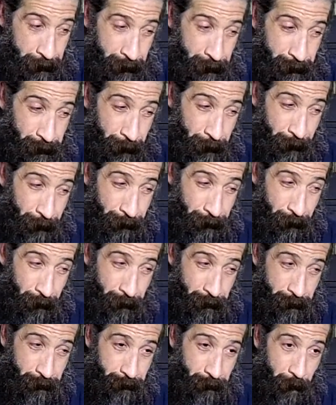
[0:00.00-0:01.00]
So some of the
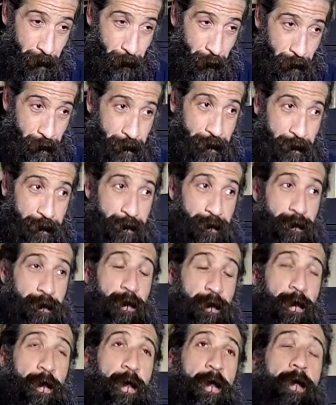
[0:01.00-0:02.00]
first
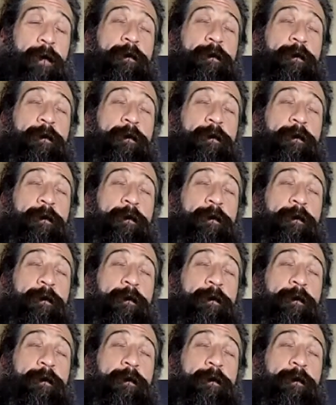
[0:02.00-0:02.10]
memories,